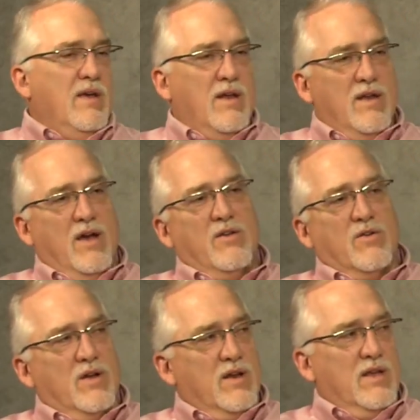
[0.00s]
And now you're
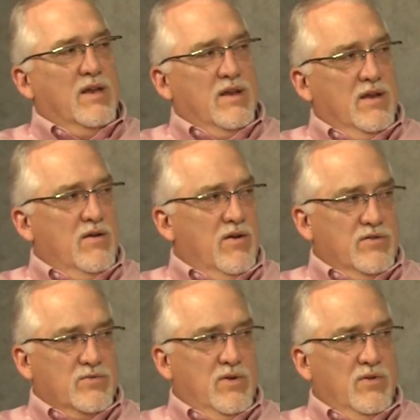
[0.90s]
kind of getting into our
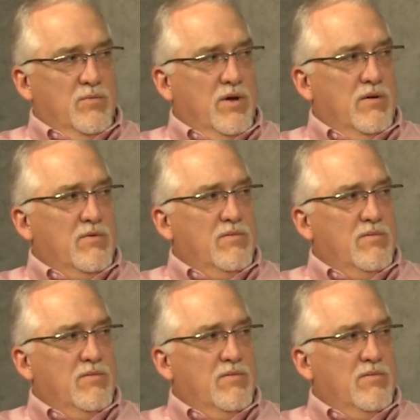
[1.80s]
sweet spot.